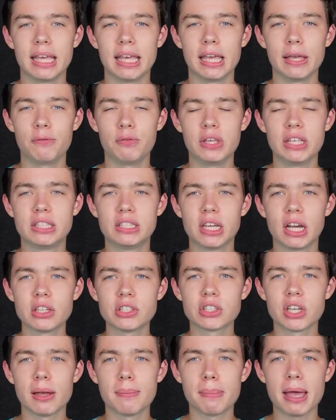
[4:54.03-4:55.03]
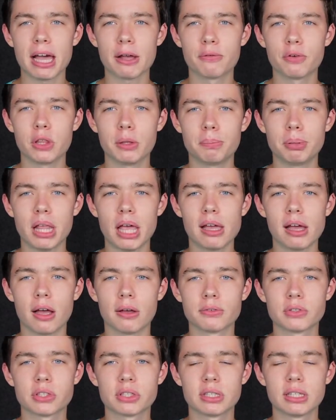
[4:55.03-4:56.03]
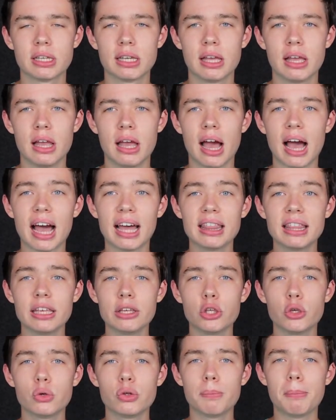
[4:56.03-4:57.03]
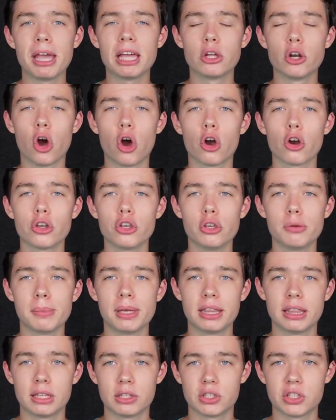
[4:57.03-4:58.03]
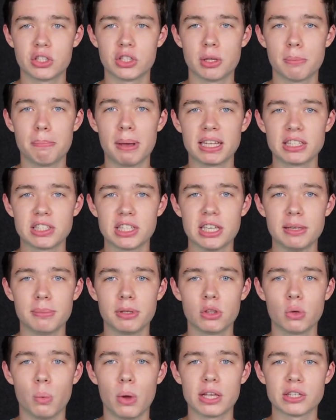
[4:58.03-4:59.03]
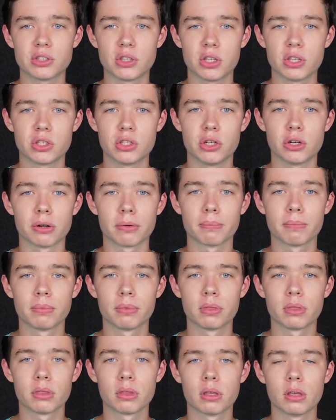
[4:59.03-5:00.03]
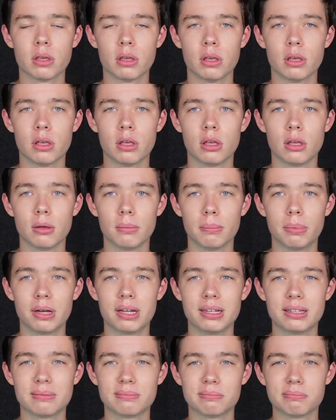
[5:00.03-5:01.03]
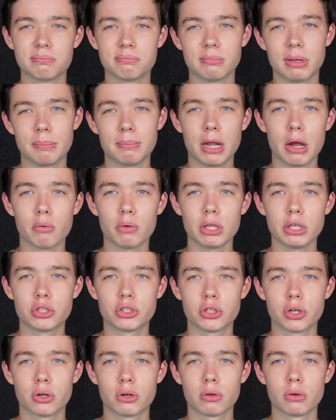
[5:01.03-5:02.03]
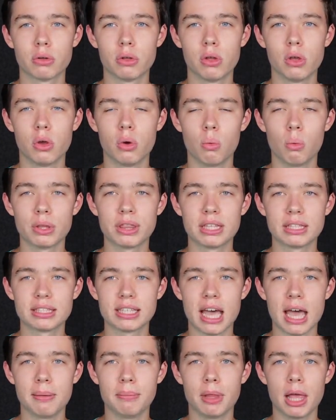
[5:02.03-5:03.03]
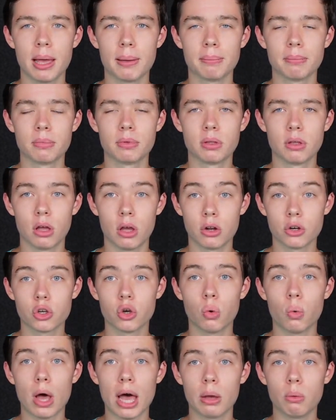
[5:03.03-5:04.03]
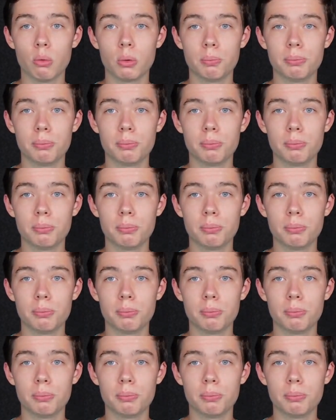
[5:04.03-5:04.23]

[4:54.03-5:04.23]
if he does come back for the playoffs, I think you could make an argument this is the best team in the West this year. but I'm not really sure what the timeline on Kawhi will